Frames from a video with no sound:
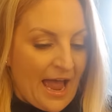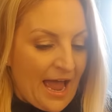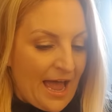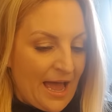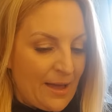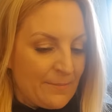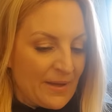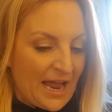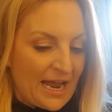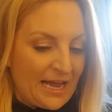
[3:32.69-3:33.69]

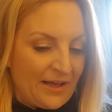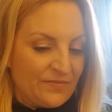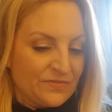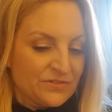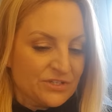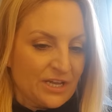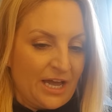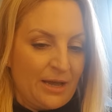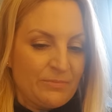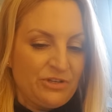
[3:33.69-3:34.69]
Um, and um,